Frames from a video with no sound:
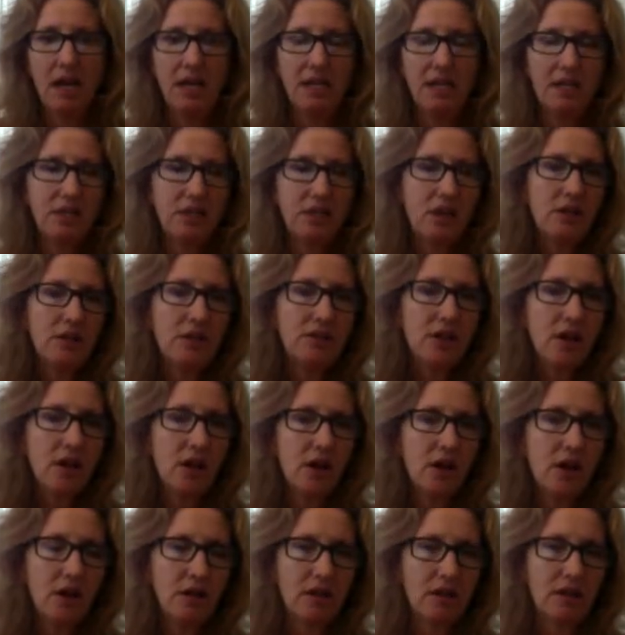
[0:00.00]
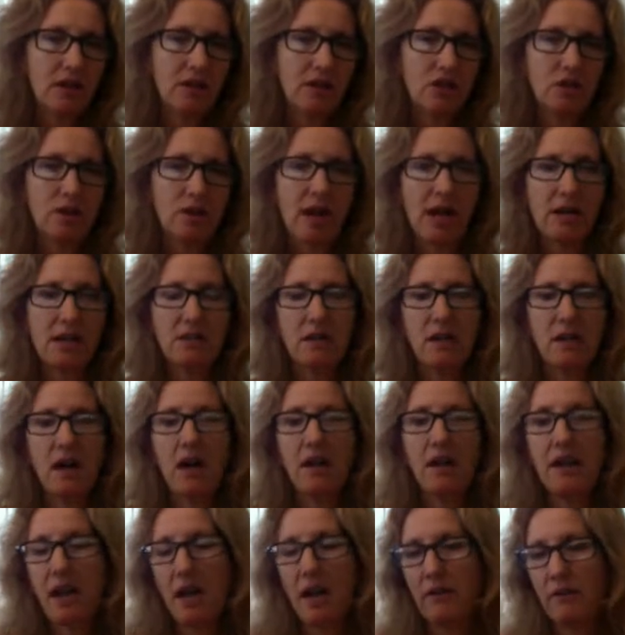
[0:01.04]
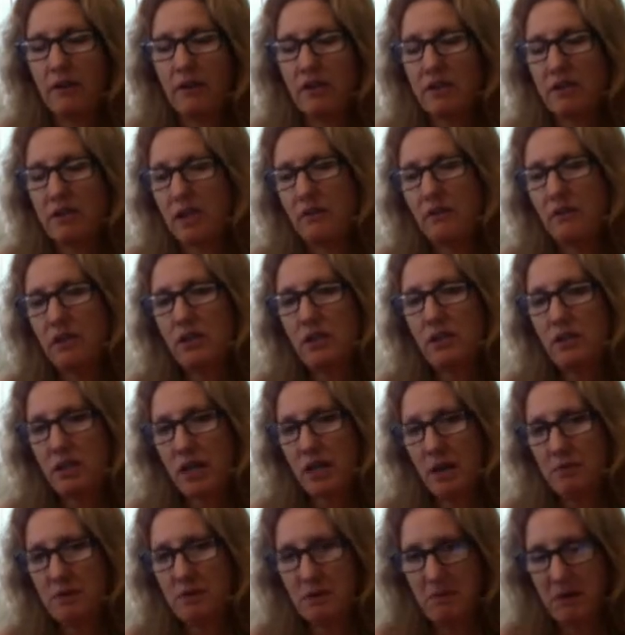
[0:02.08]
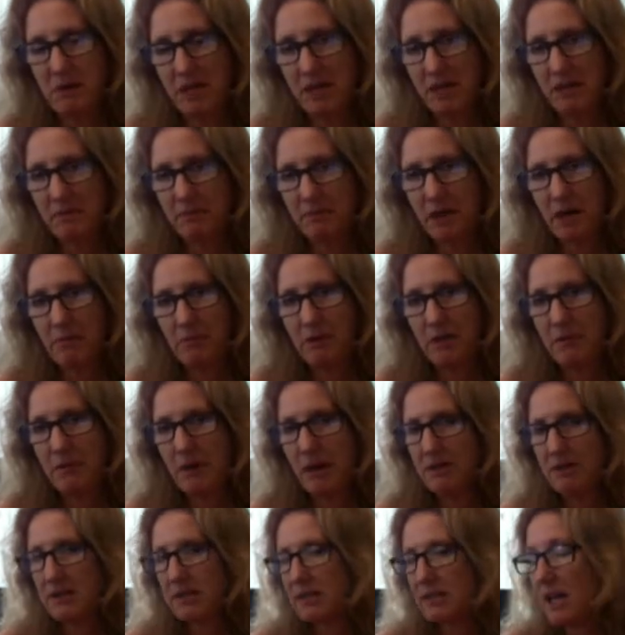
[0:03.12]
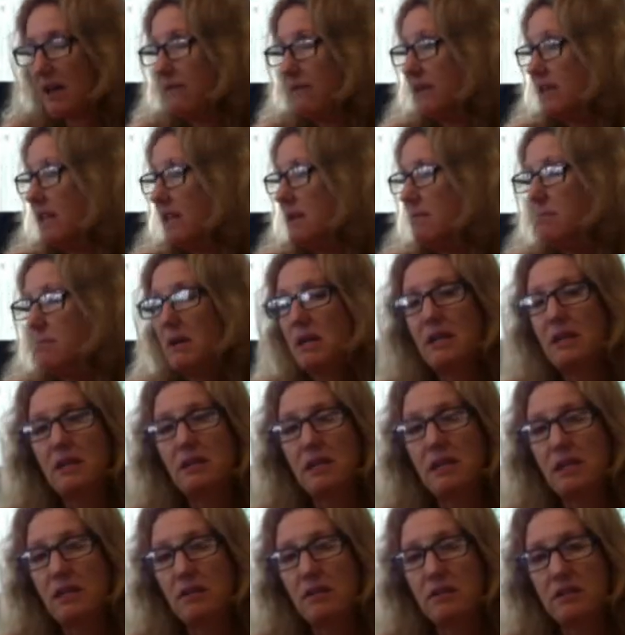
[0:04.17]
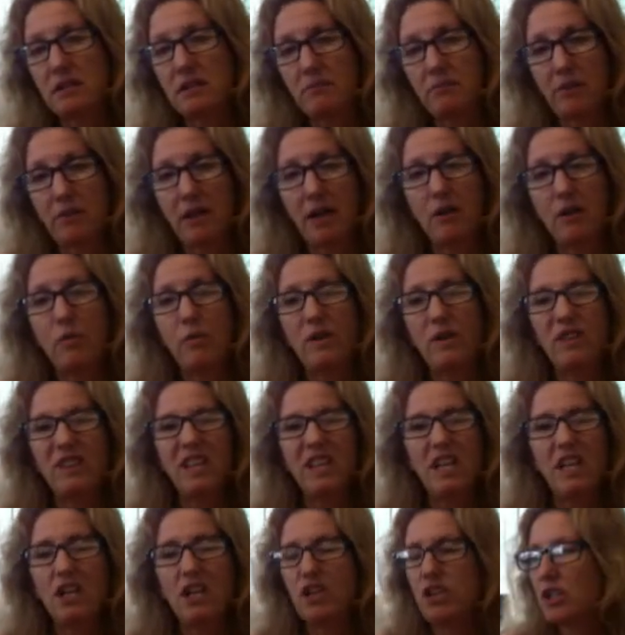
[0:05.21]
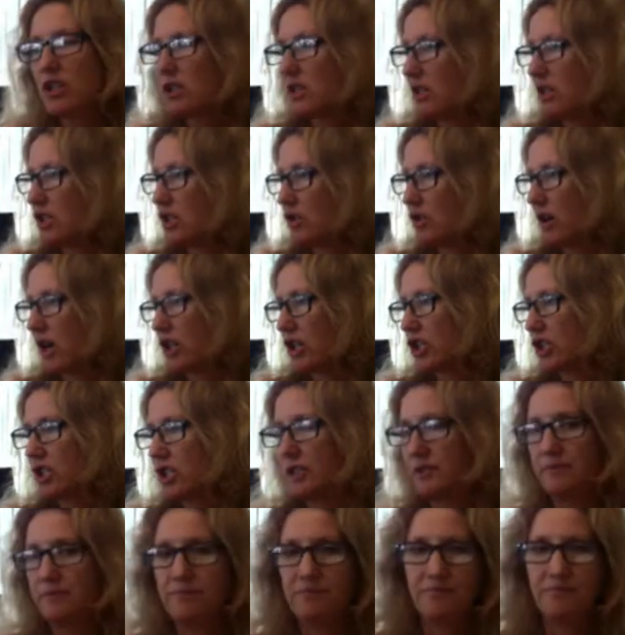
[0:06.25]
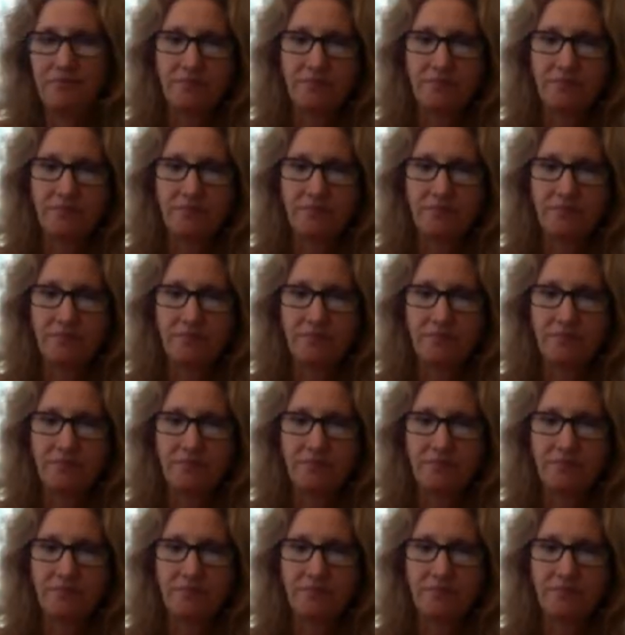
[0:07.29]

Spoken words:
An adult's heart contracts on average 72 times a minute, pumping about 70 milliliters of blood with each contraction.